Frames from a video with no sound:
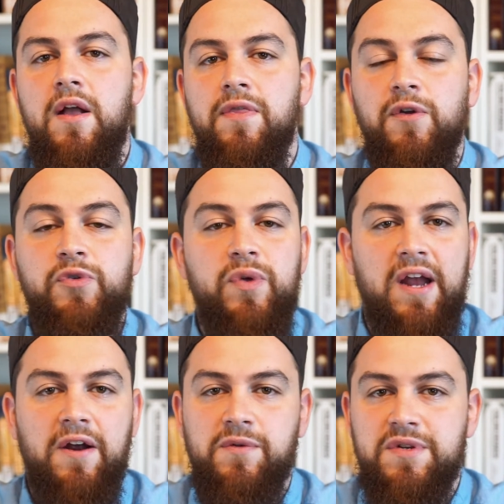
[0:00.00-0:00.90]
Those three
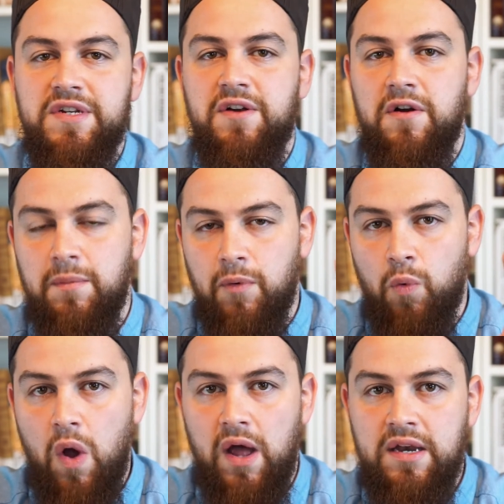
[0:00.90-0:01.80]
characteristics are, number
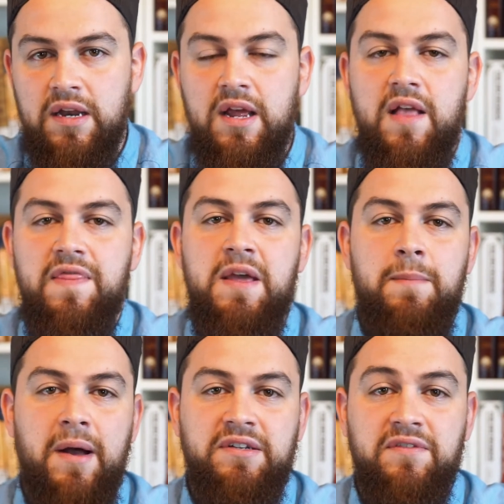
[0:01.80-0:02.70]
one, the
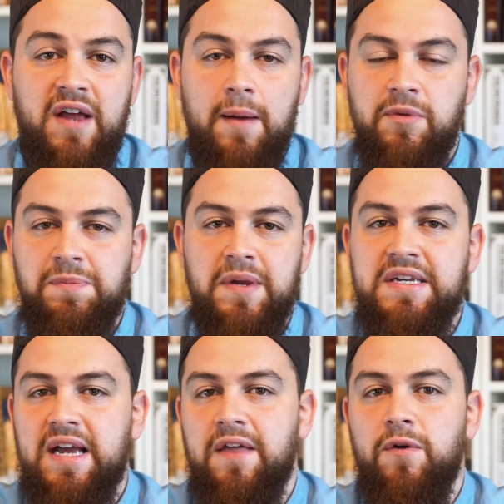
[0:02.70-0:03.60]
amount of time we spend
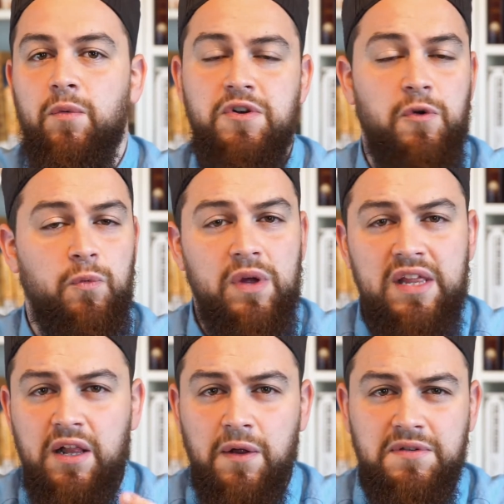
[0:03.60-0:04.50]
together. When you're
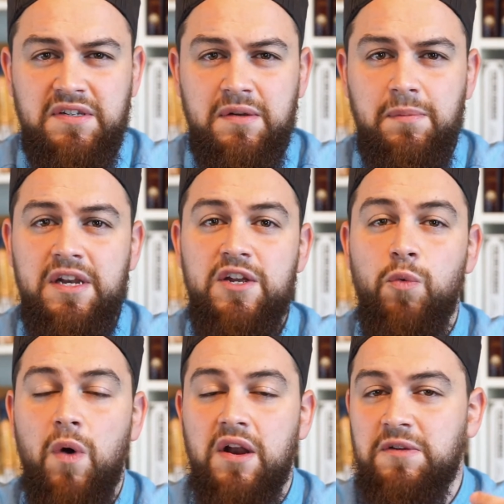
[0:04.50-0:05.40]
really close to somebody, you
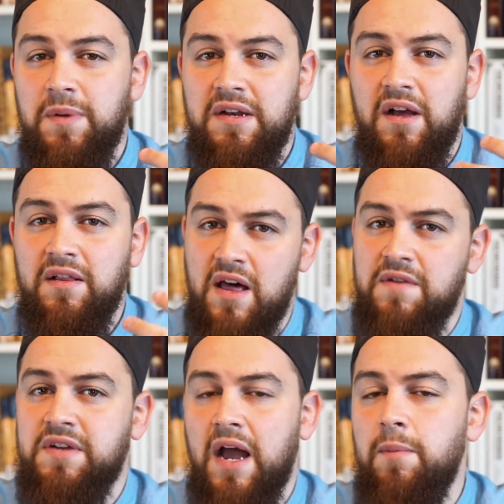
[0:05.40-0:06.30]
want to spend a lot
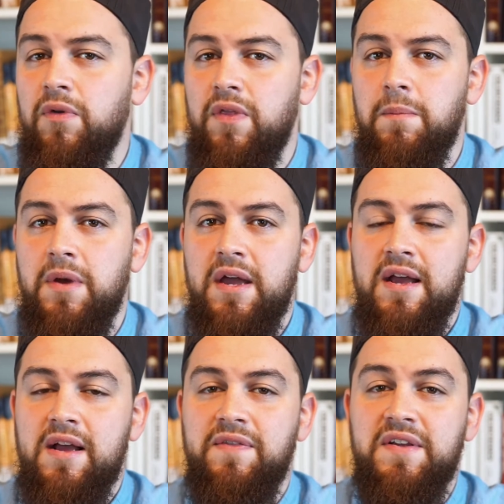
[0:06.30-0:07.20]
of time with them.
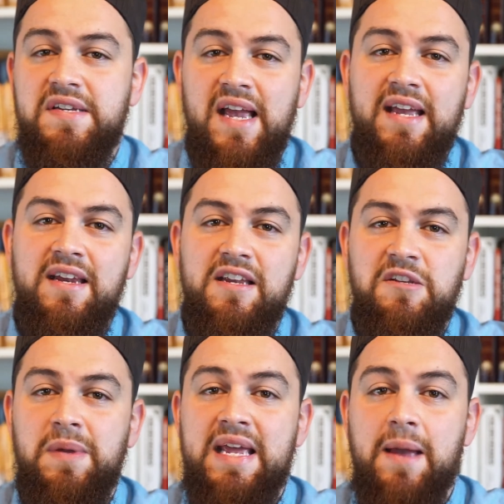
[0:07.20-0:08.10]
The second
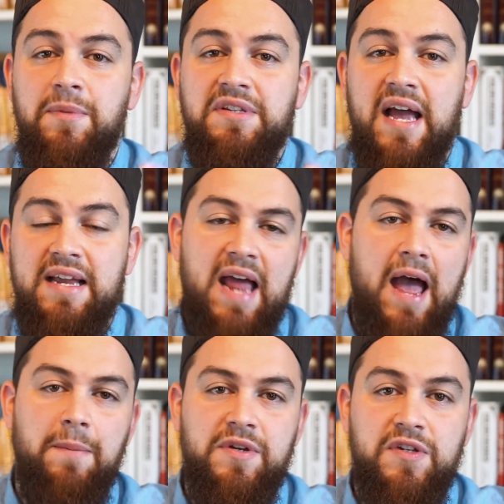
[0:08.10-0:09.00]
is being able to
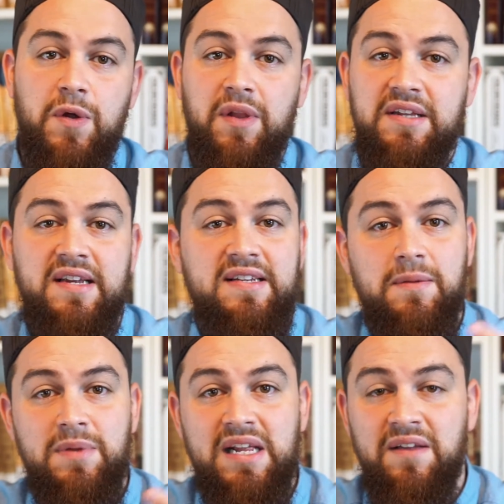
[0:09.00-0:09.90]
adapt. So let's say
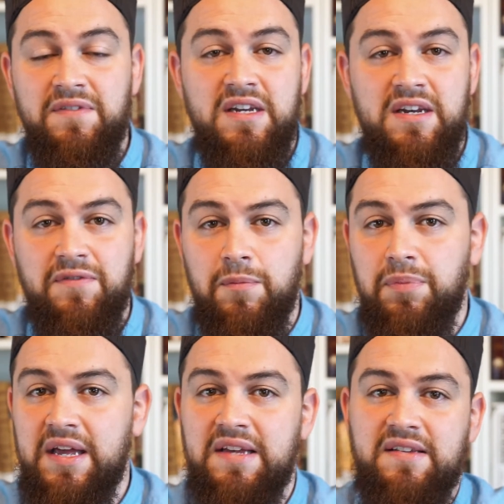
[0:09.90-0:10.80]
somebody lives in a different
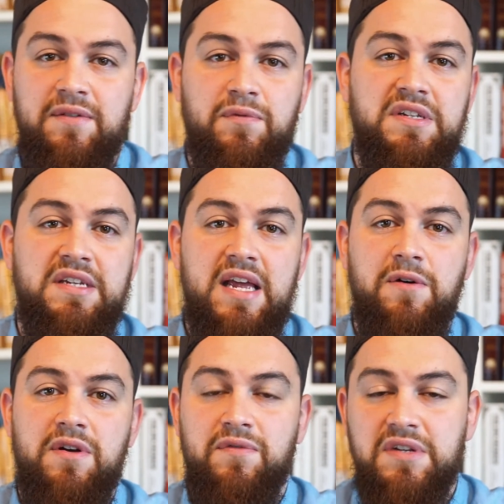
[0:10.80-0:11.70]
place, a different state,
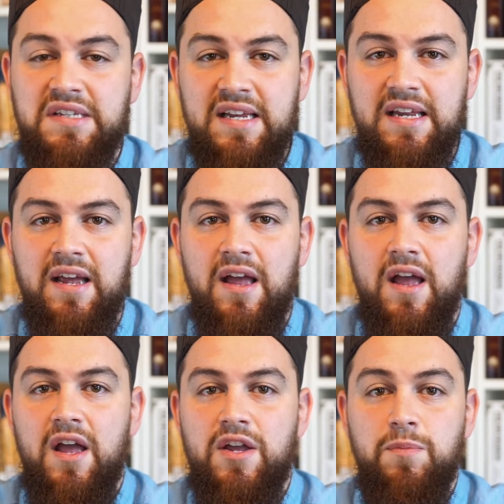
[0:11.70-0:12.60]
or a different city.
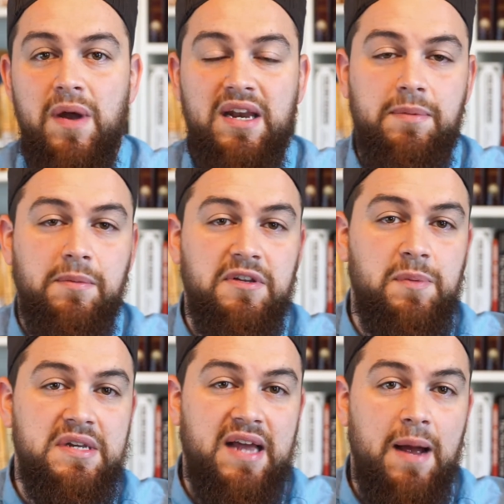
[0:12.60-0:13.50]
You might not be able to
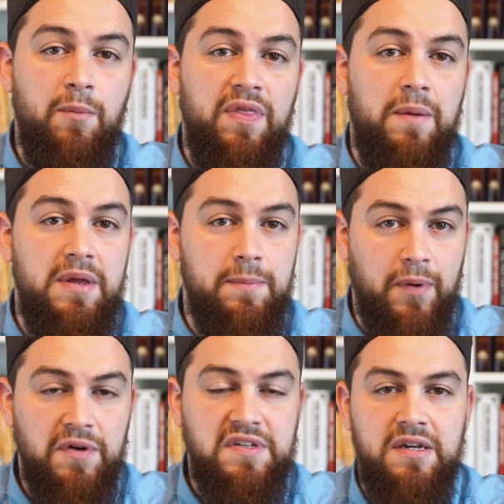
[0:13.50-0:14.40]
spend time with them in
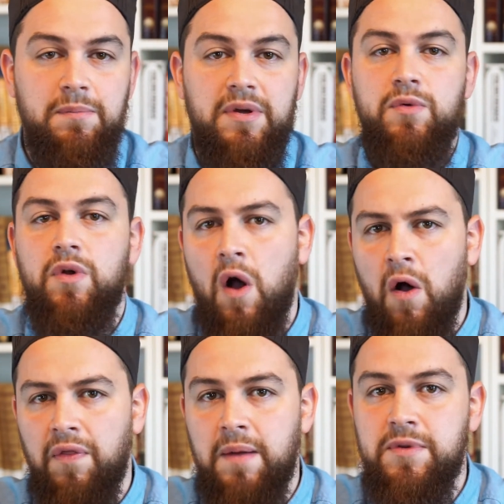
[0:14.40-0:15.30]
person, but you
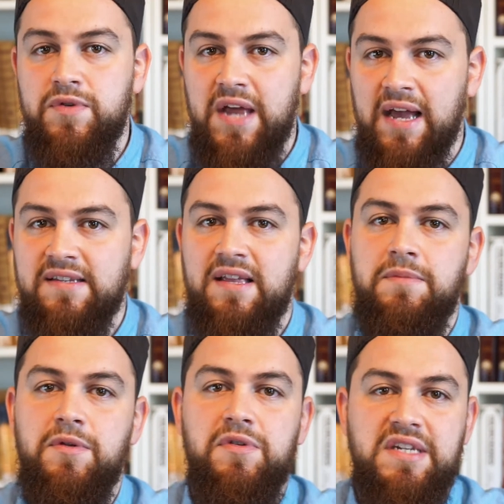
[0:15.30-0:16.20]
call them, you text
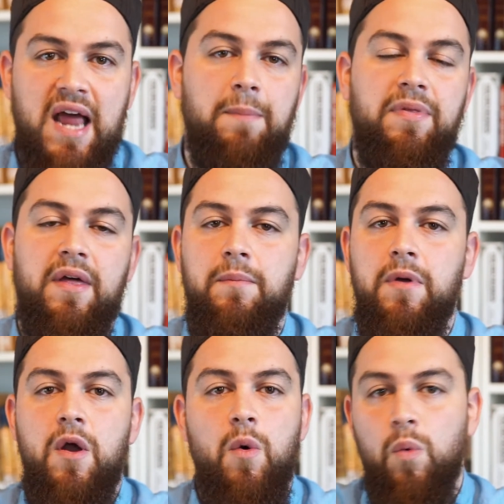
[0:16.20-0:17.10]
them, you snap them,
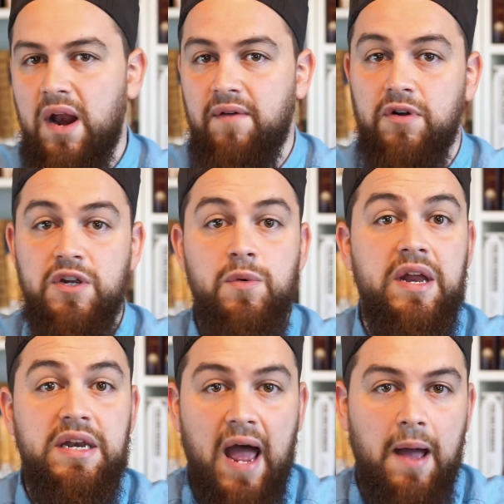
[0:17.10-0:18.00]
whatever. You
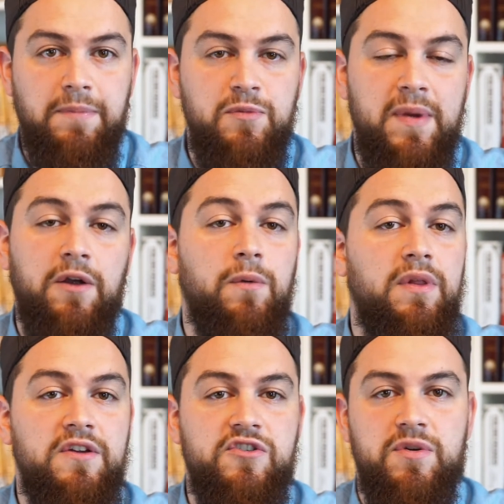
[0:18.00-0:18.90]
adapt, you make your
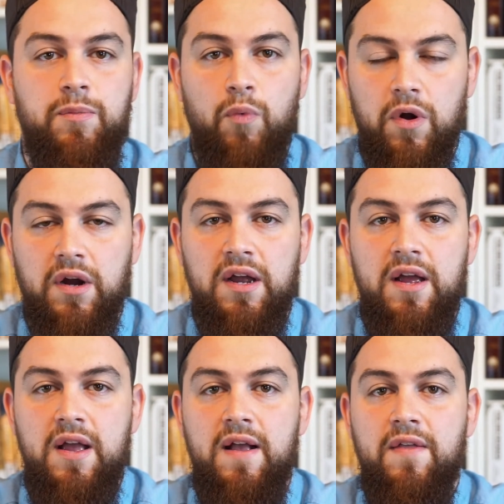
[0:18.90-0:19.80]
relationship work.
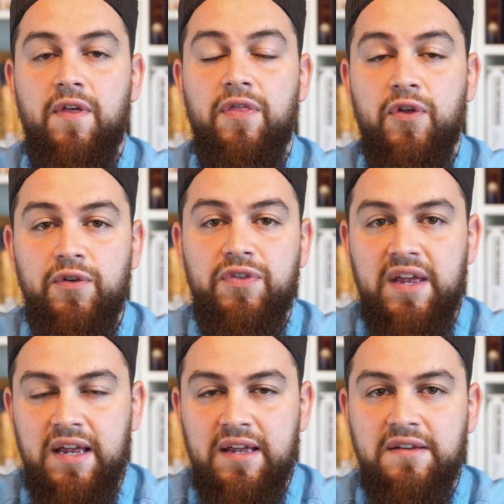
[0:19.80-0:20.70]
The third
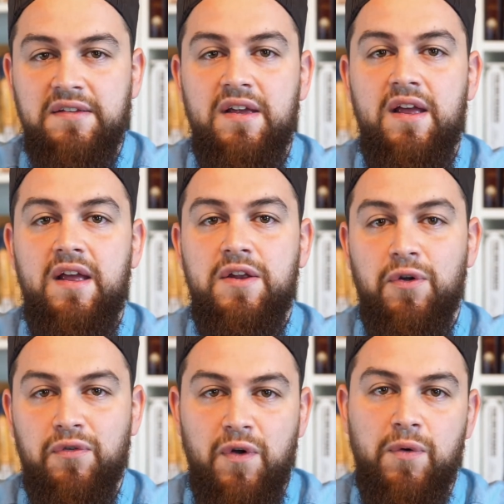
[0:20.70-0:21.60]
thing is
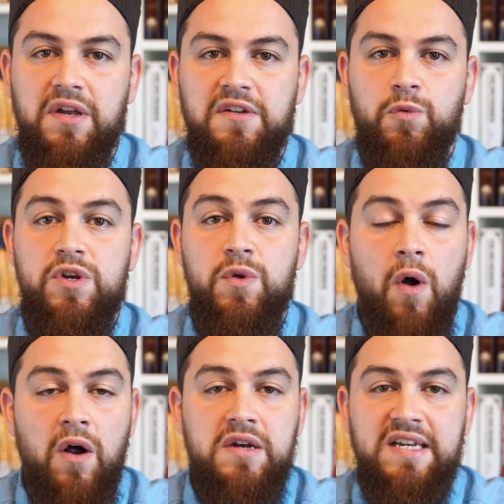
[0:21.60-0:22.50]
your focus. When you
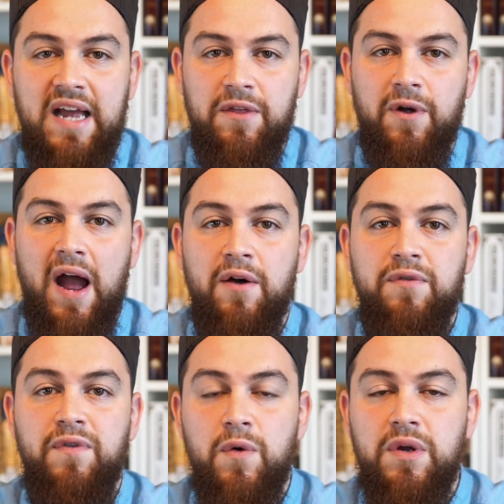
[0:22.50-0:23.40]
are together, how
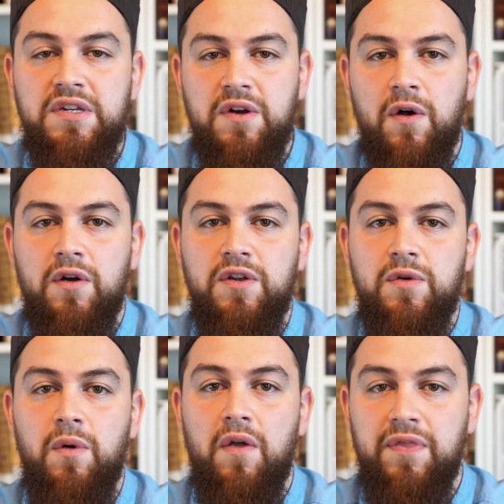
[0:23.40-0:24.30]
focused are
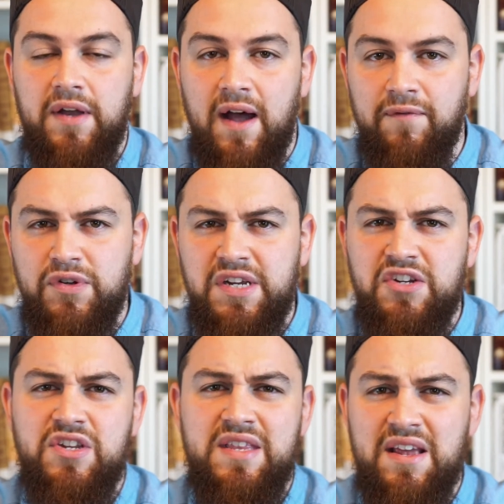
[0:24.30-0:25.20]
you on the
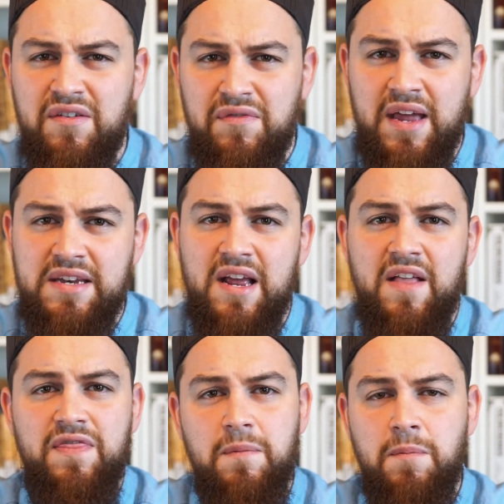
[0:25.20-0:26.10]
conversation, the event,
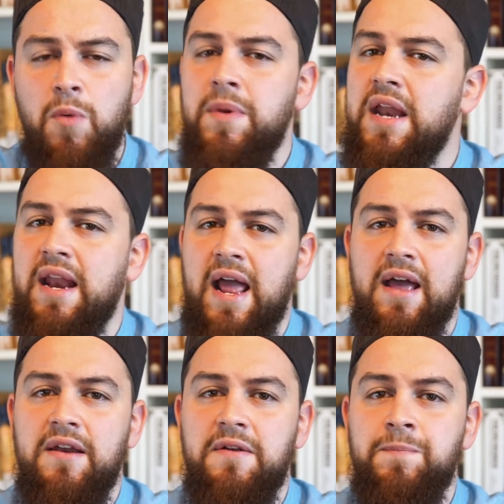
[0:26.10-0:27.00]
the moment at
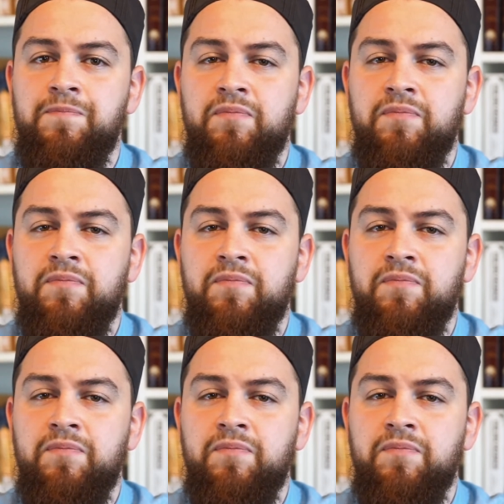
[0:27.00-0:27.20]
hand?